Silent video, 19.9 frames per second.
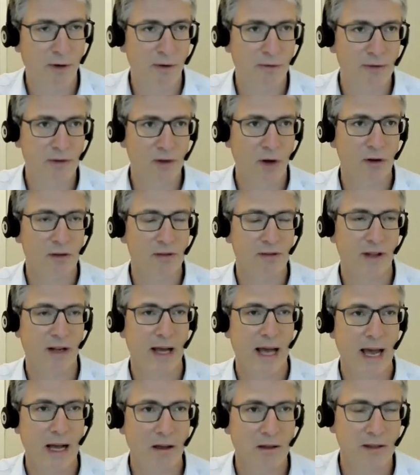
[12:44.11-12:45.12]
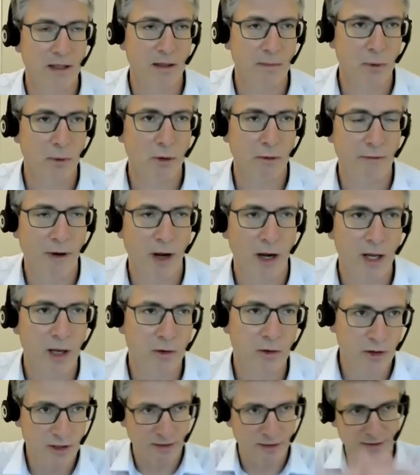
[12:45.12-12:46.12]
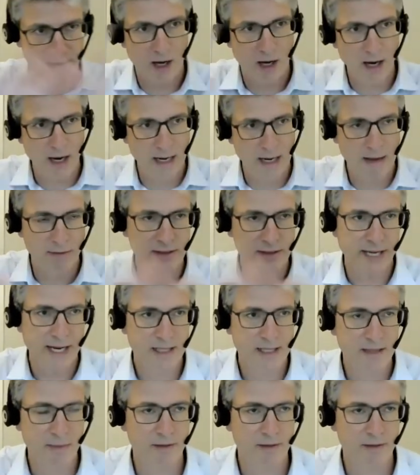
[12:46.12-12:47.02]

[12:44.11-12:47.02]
of stocks that are held in the portfolio, not just the high level data,